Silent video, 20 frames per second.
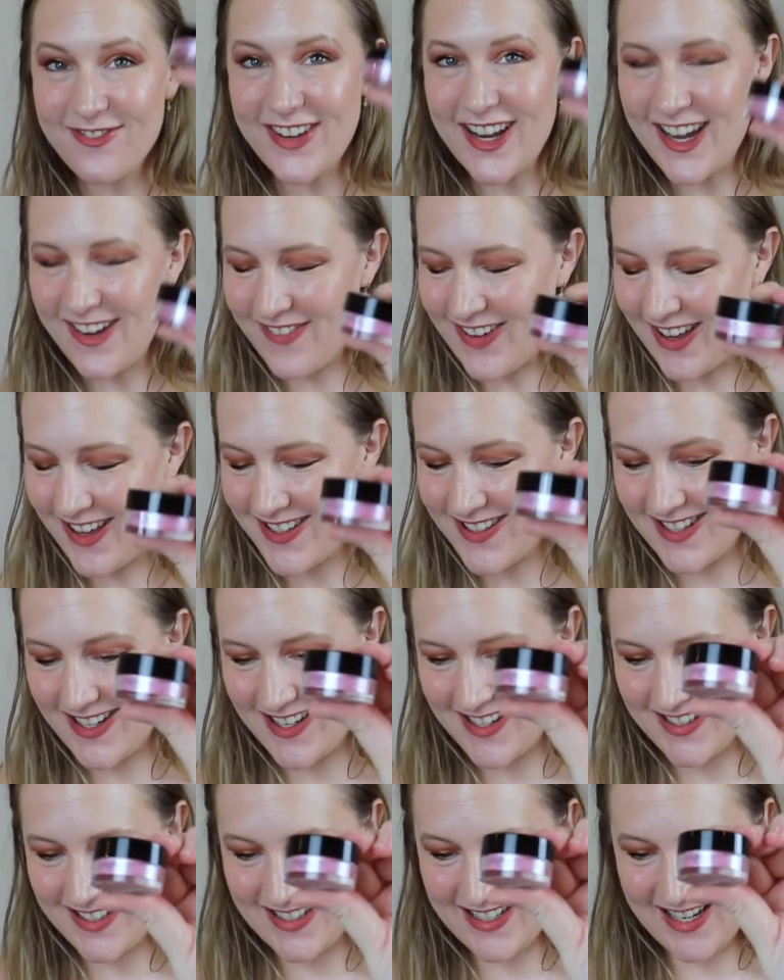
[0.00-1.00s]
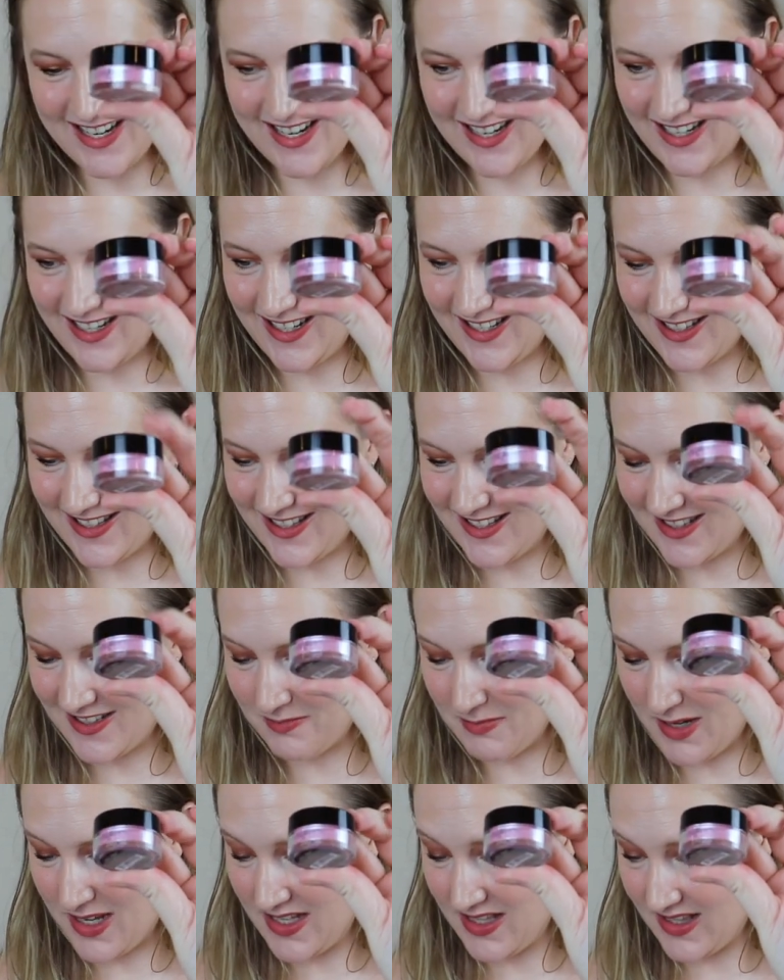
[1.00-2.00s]
fitting. Valentine's Day is this
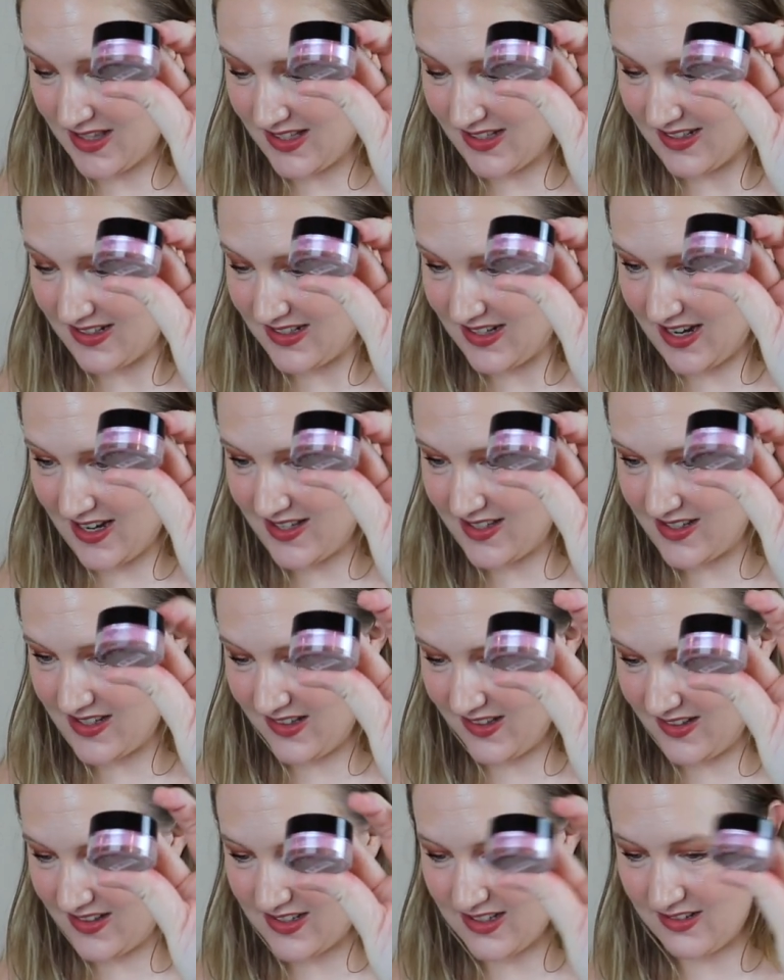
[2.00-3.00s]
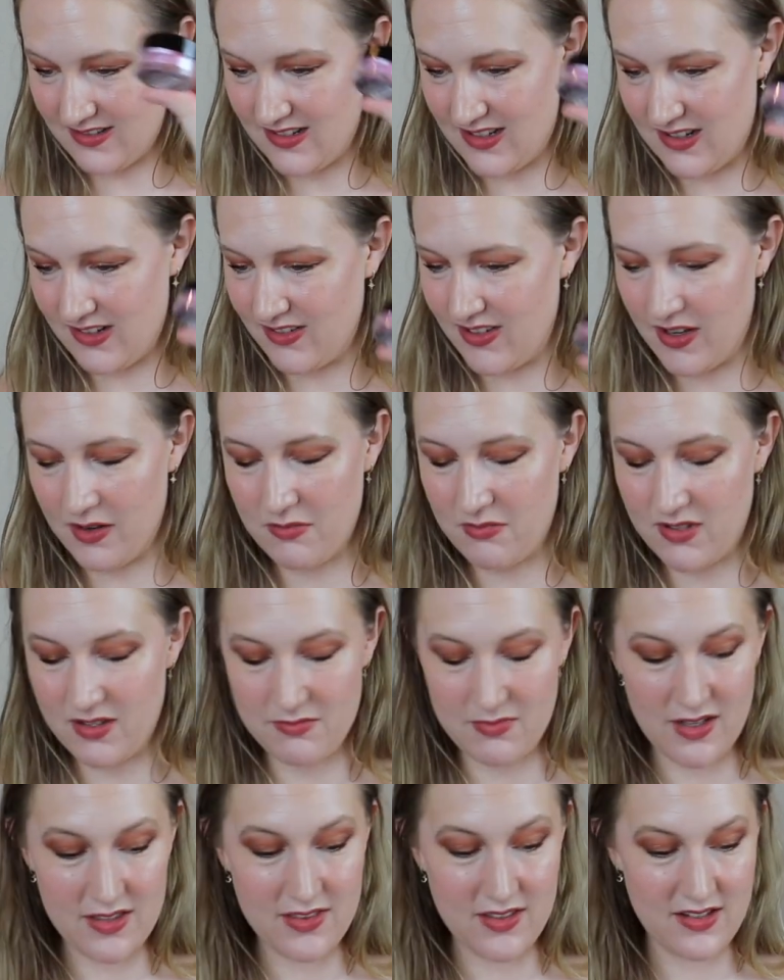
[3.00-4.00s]
month. I still don't know like what
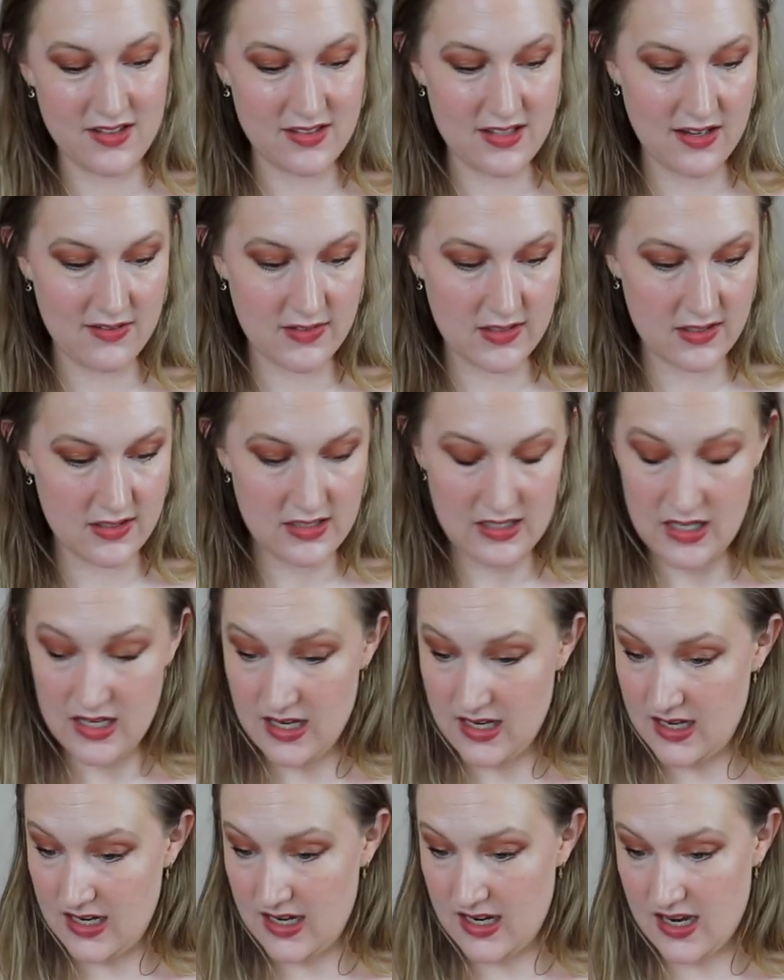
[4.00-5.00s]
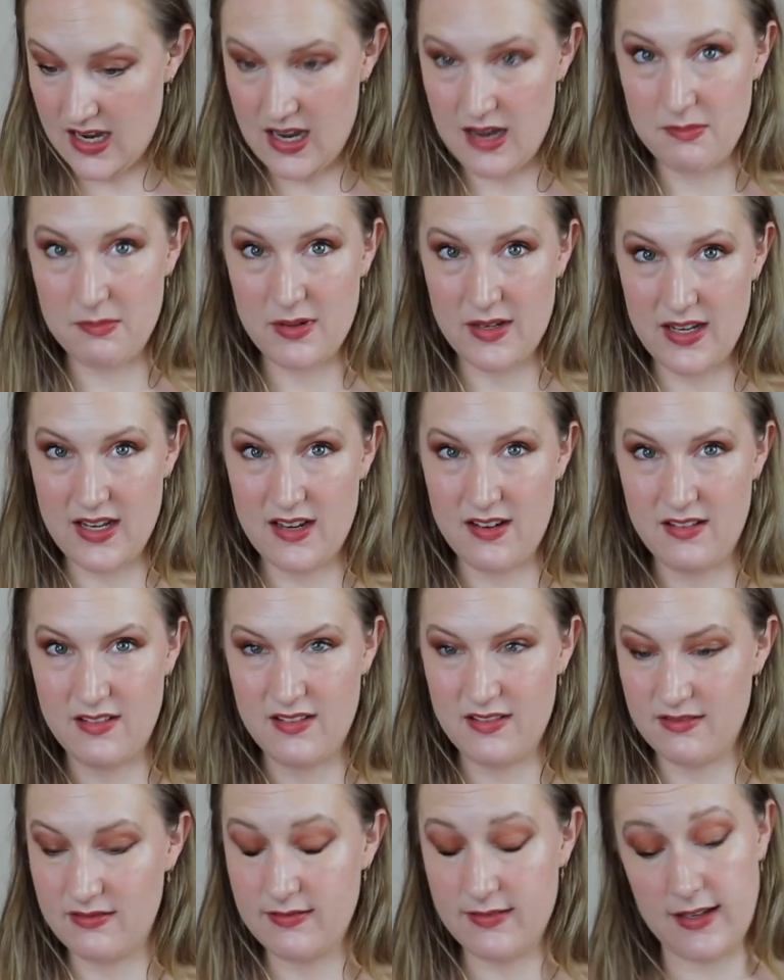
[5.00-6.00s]
month it is ever. Um, but now
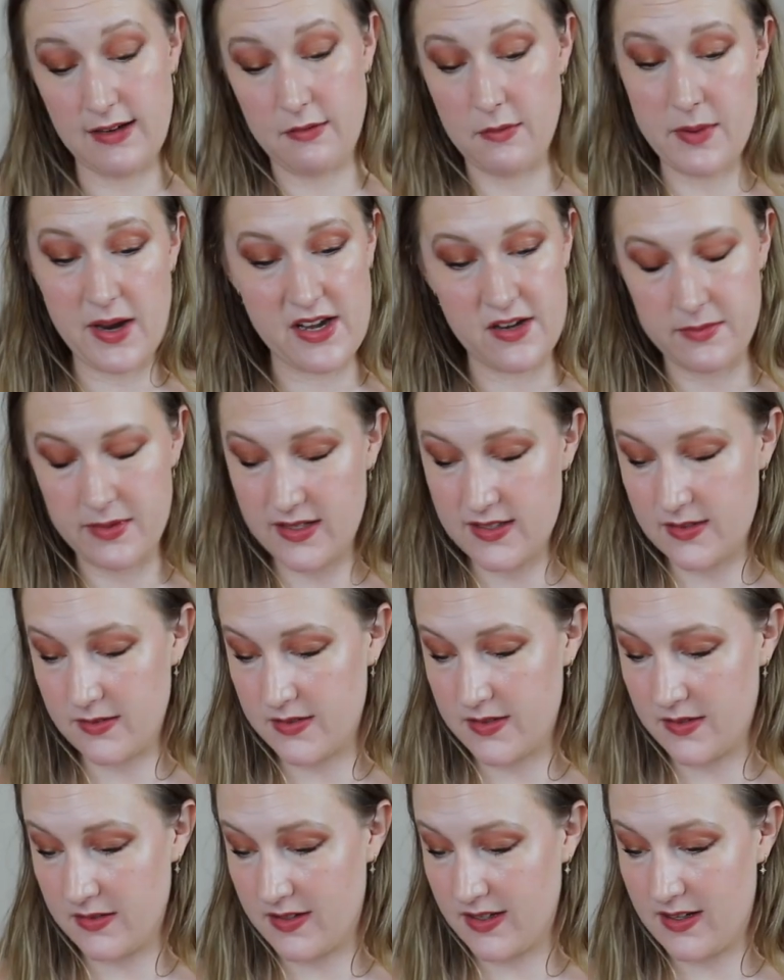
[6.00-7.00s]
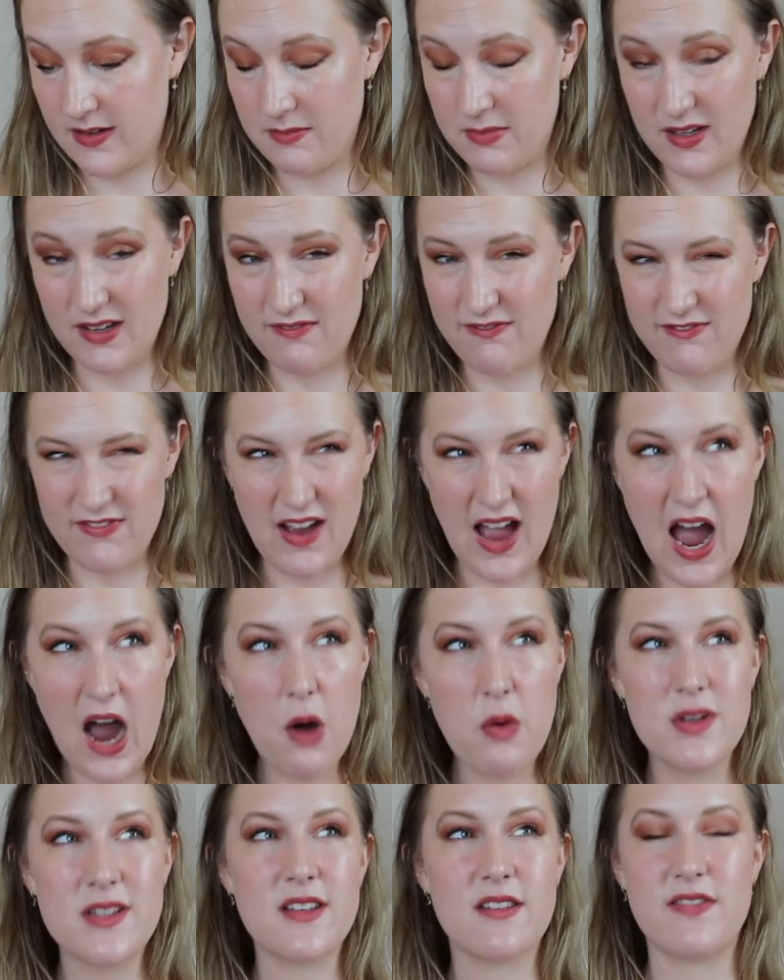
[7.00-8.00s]
they reminded me, so it's okay. But
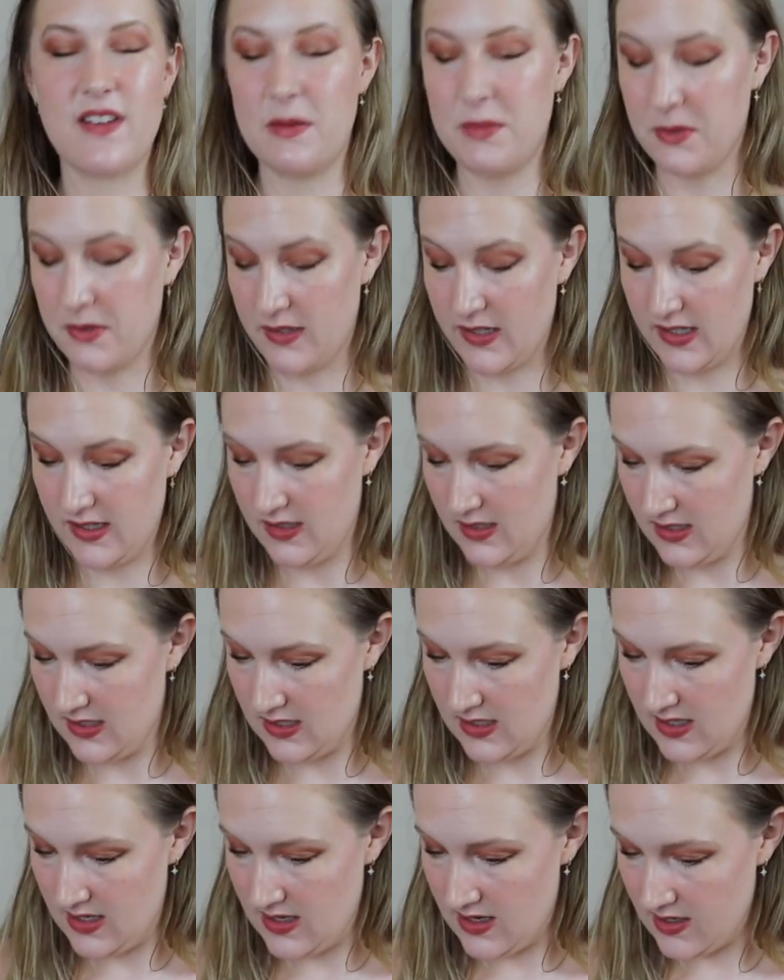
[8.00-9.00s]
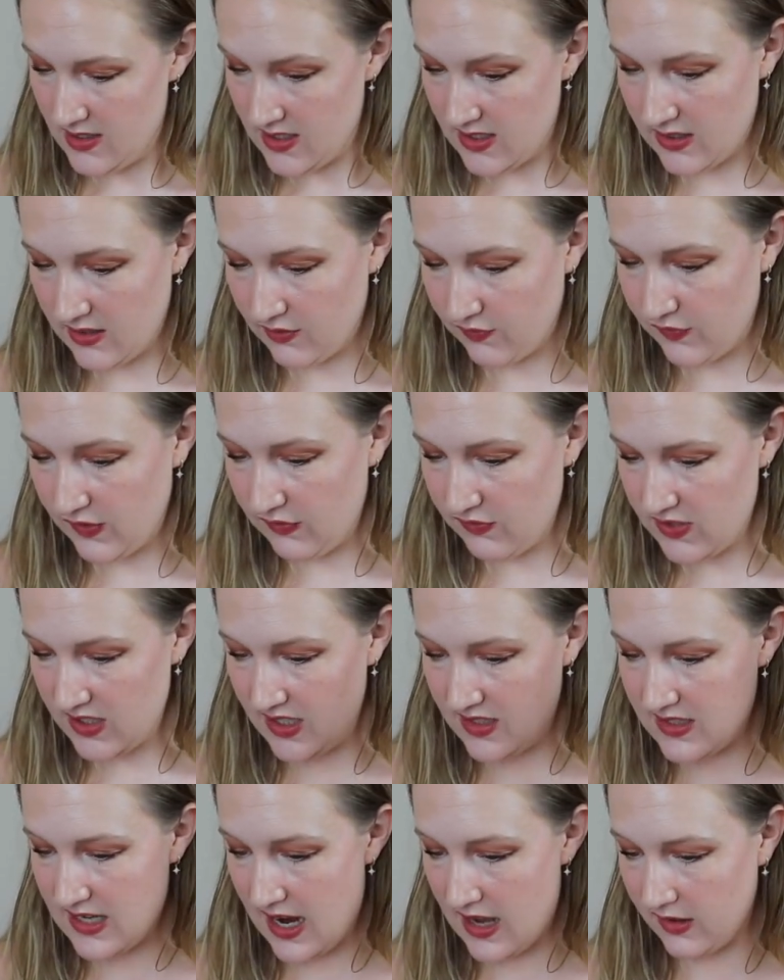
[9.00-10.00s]
how is it February? This is
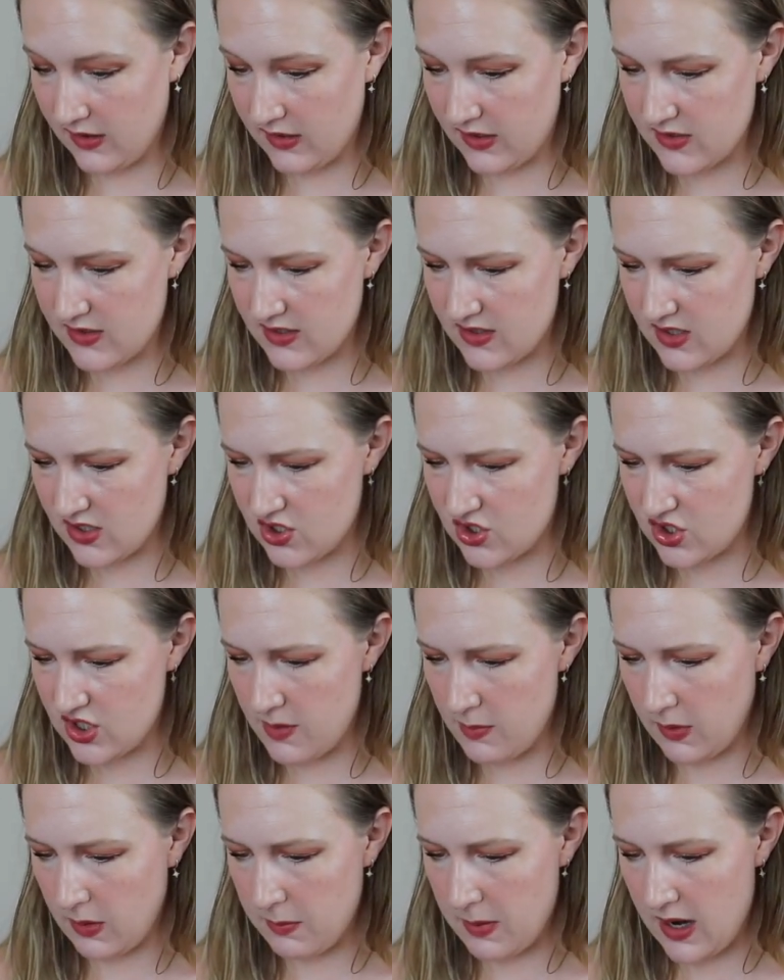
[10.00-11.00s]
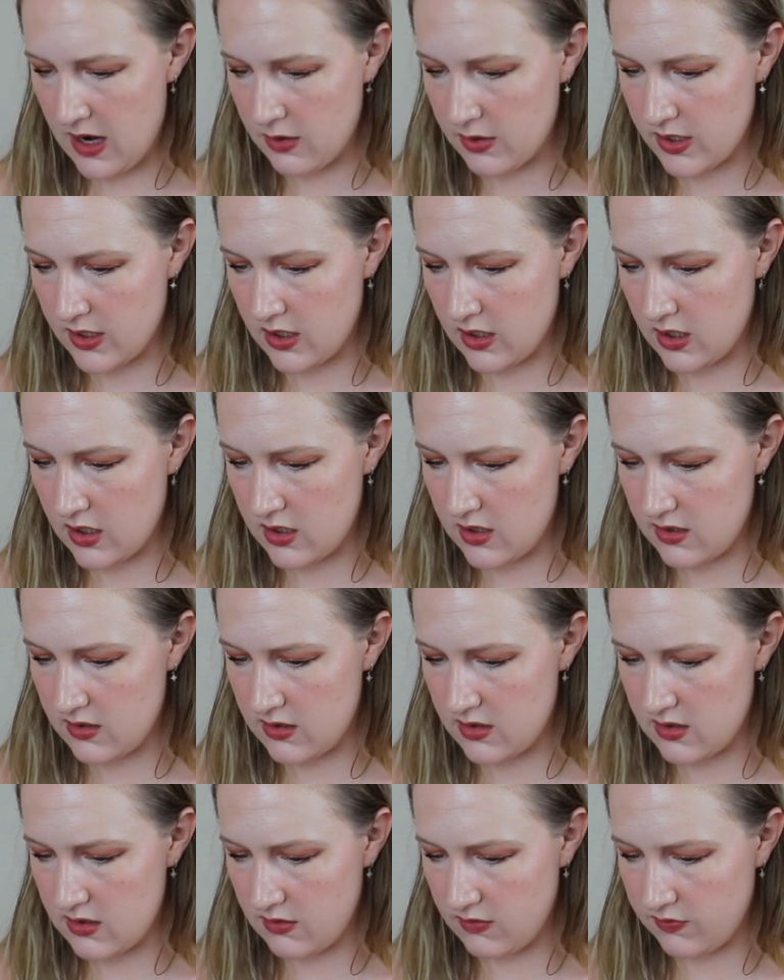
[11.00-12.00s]
fifteen dollars. It's a shimmer powder,
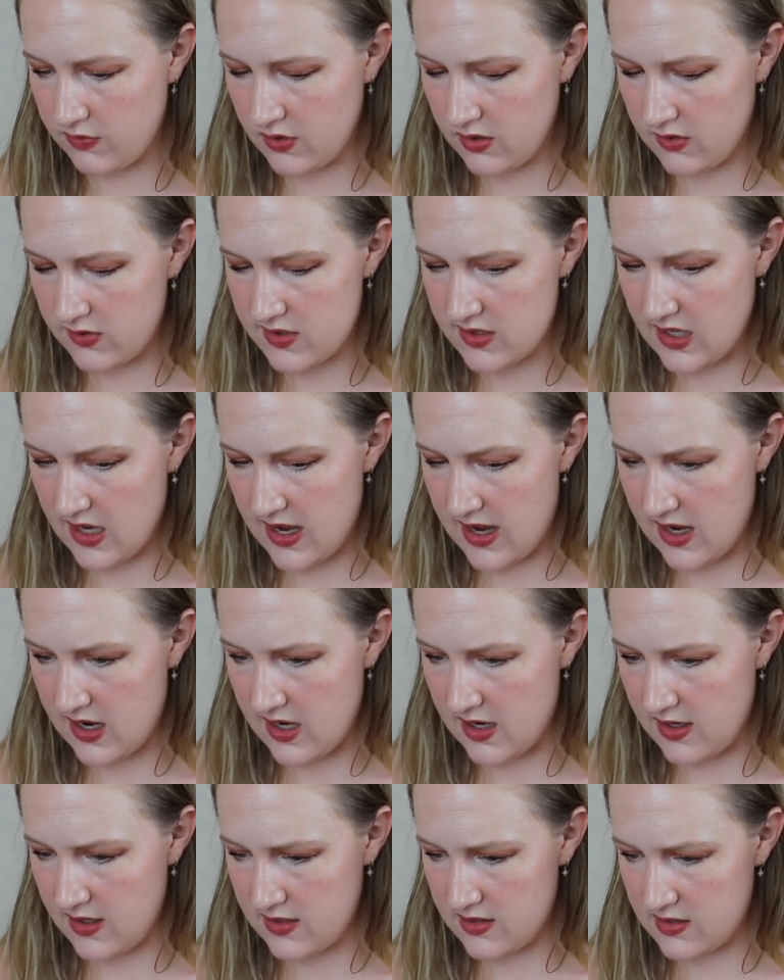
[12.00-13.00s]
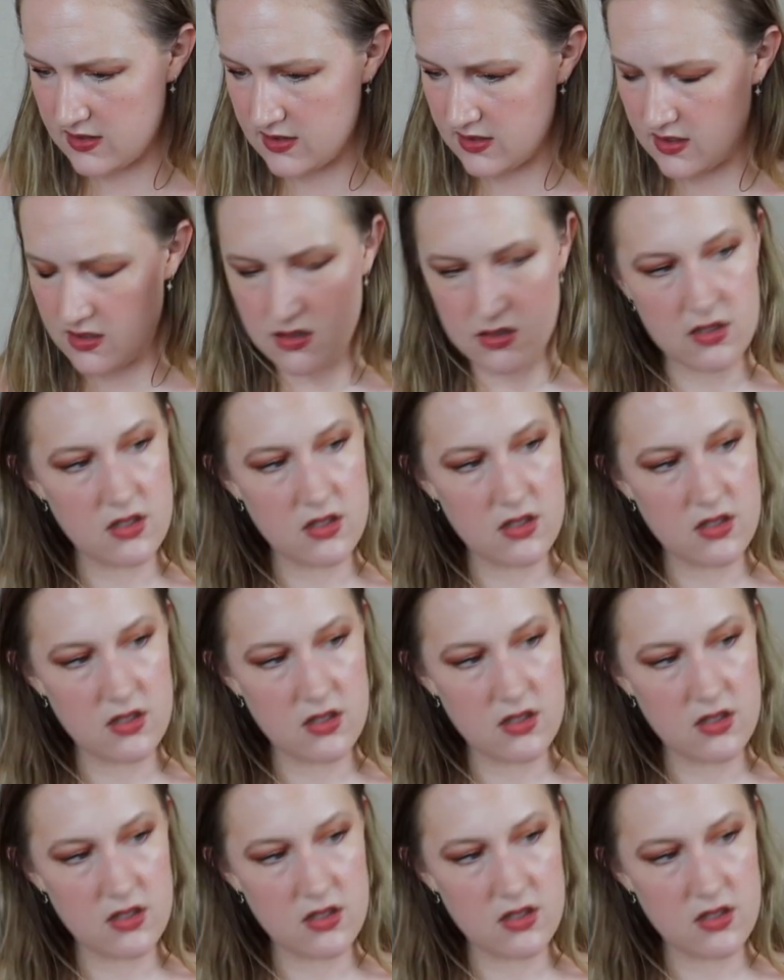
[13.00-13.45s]
full size.